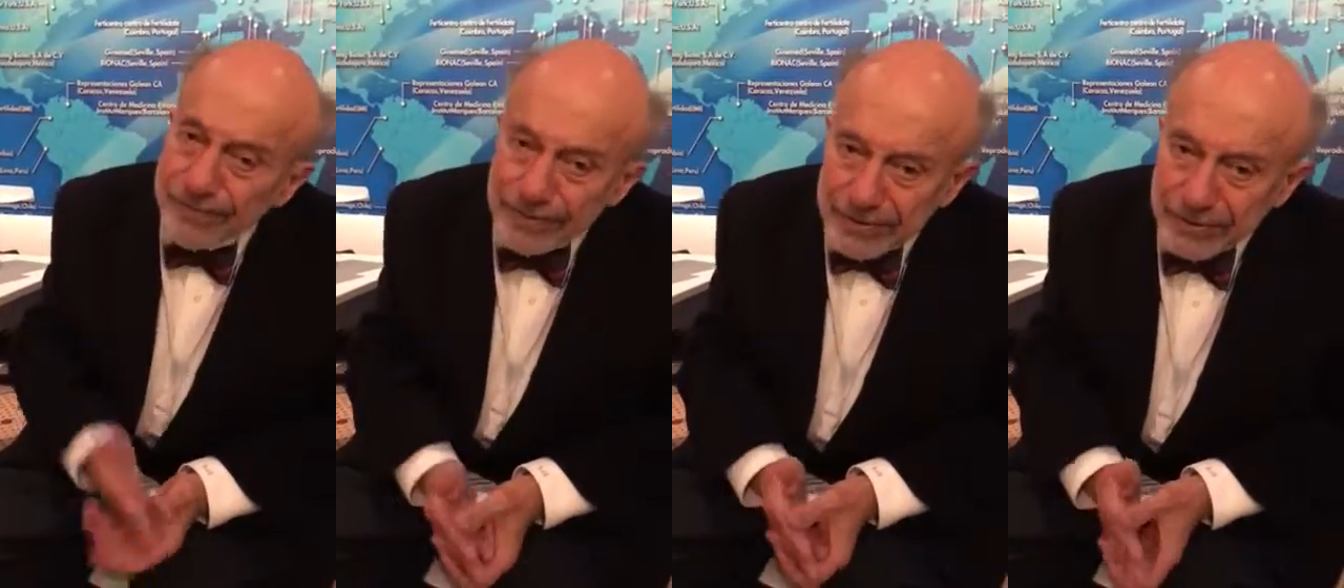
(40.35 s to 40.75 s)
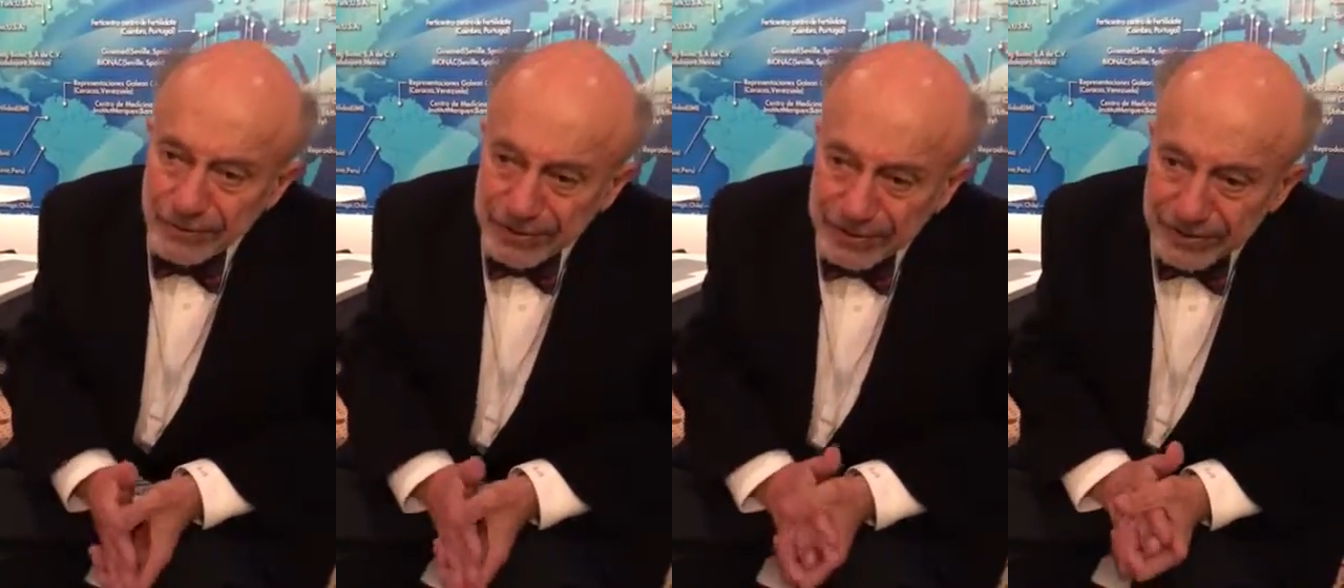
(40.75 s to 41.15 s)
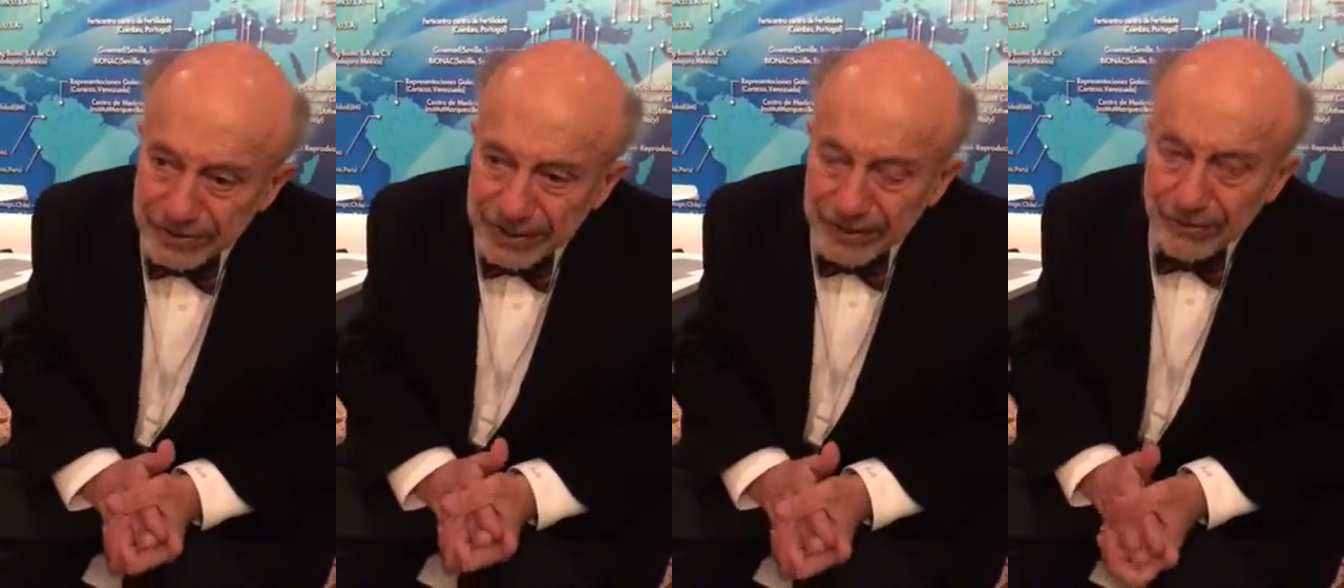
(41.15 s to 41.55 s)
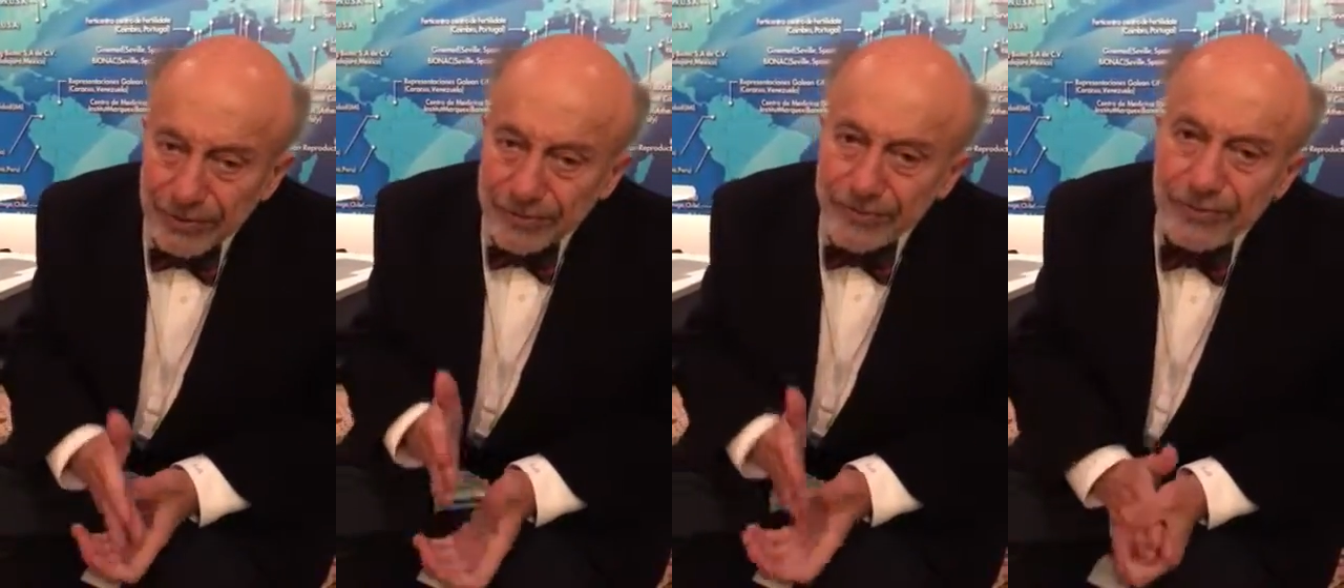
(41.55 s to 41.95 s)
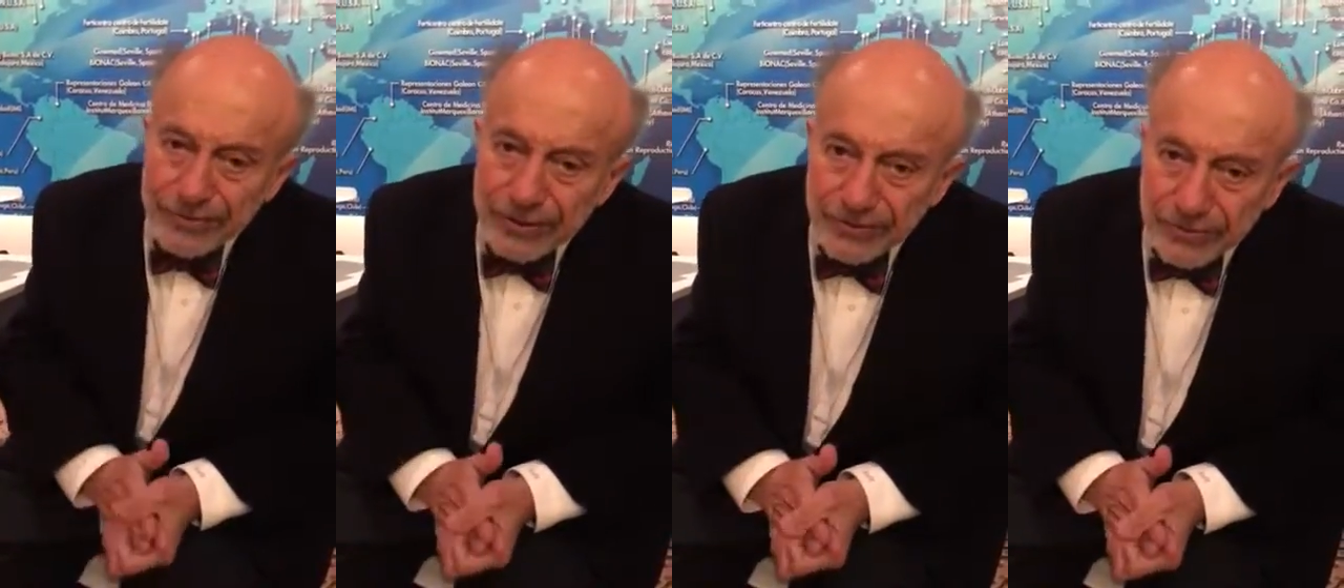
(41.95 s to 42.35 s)
freezing was exciting when he
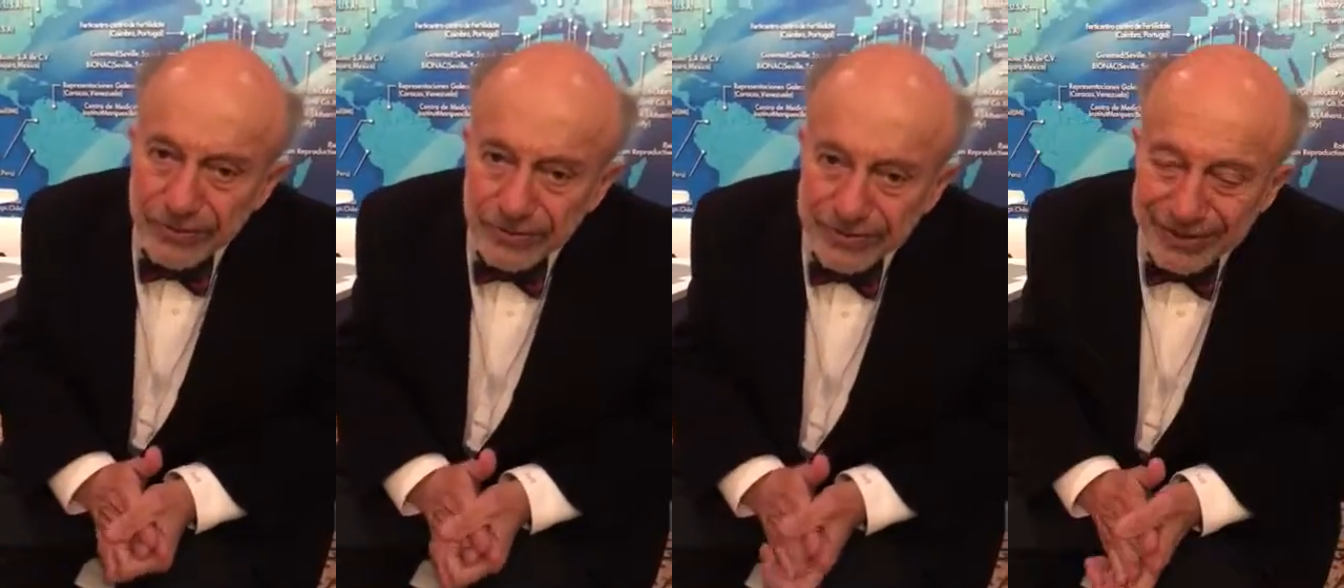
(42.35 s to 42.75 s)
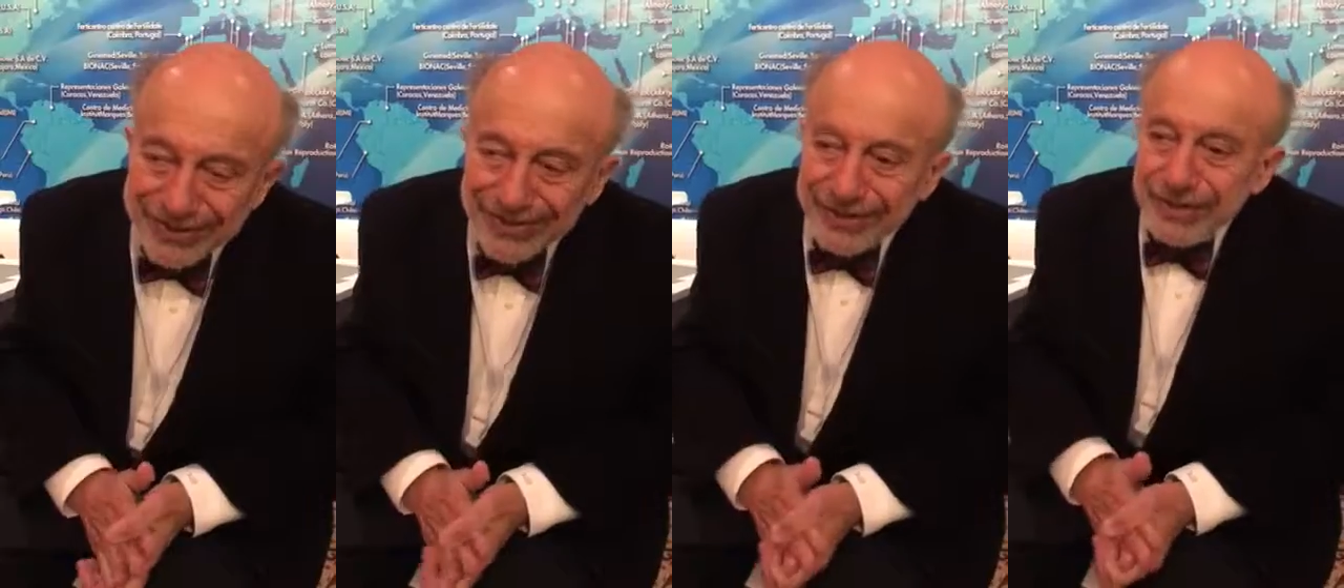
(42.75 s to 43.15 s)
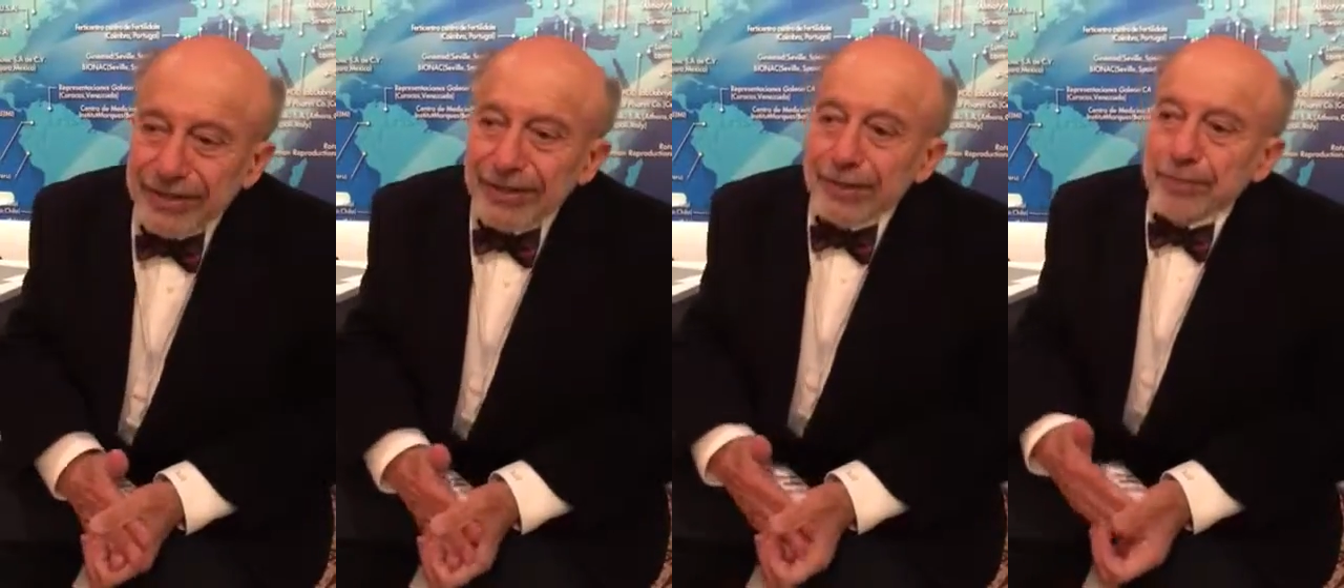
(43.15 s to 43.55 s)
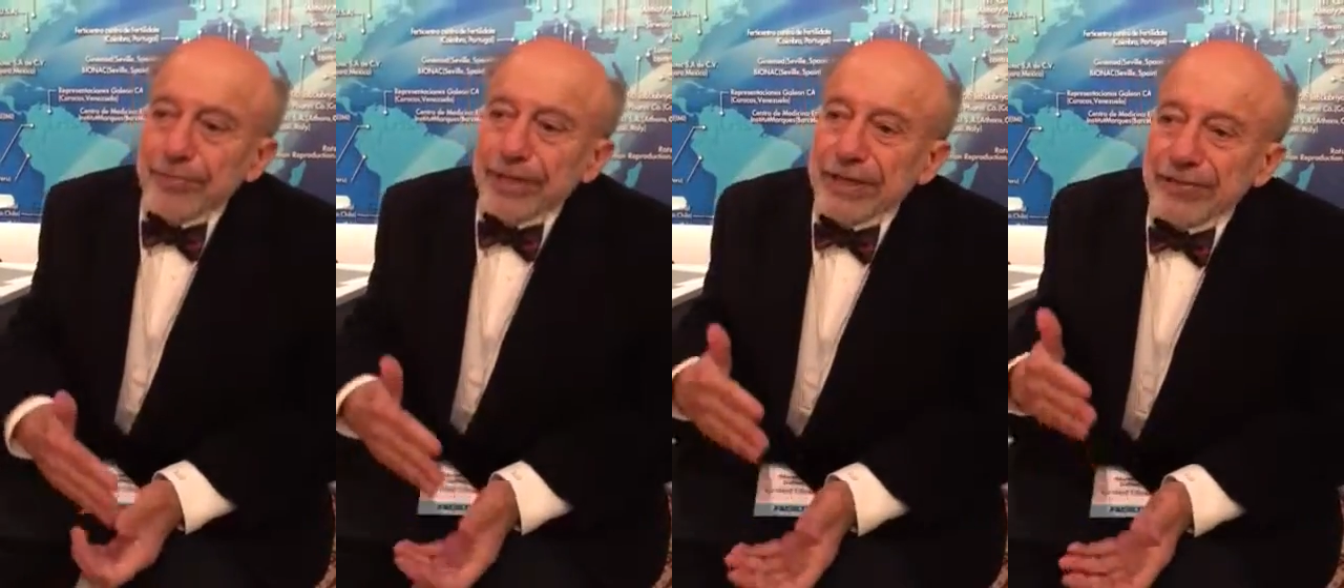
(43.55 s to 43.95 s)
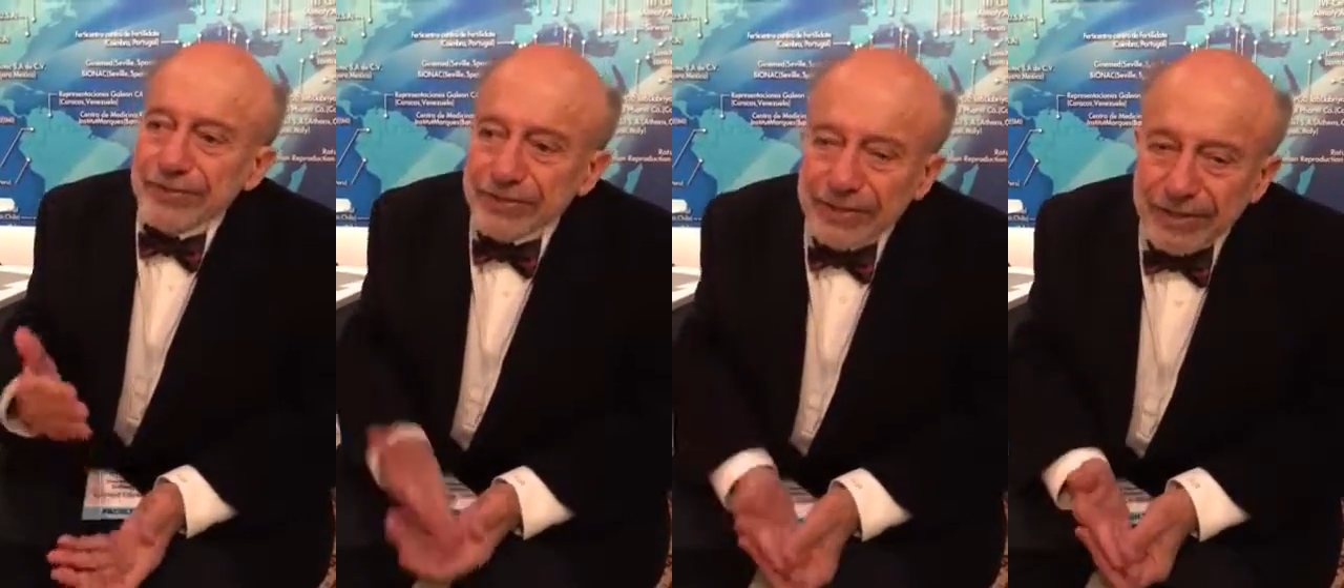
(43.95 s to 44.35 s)
first introduced it. But
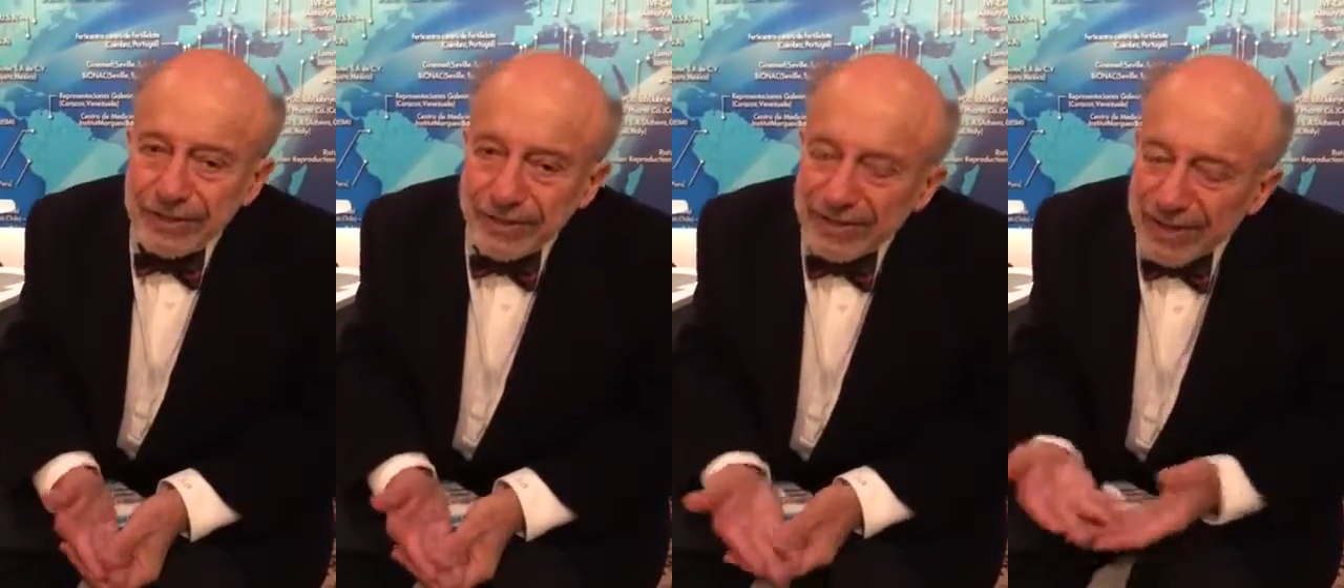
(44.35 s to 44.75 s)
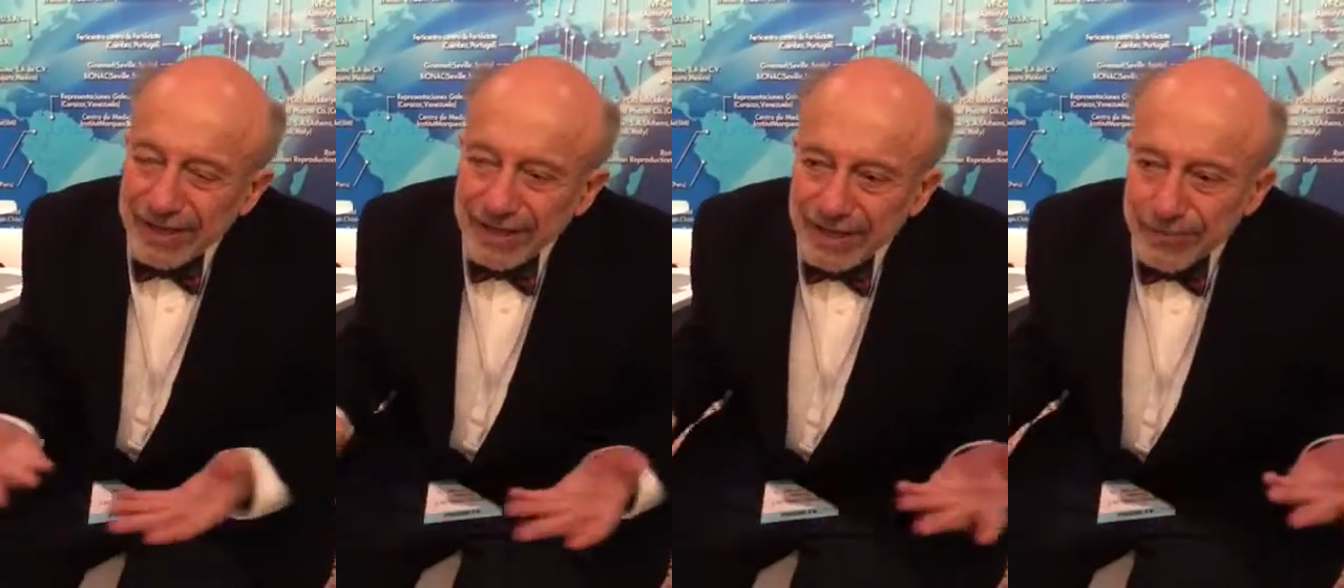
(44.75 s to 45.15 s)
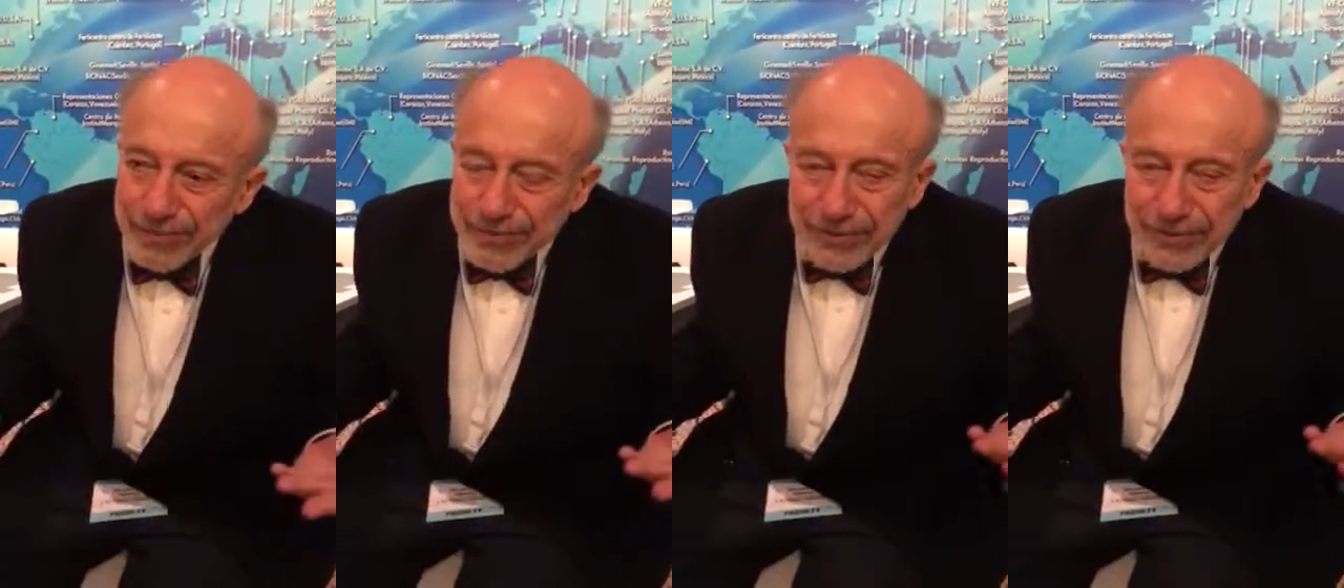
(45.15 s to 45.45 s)
still, 80%,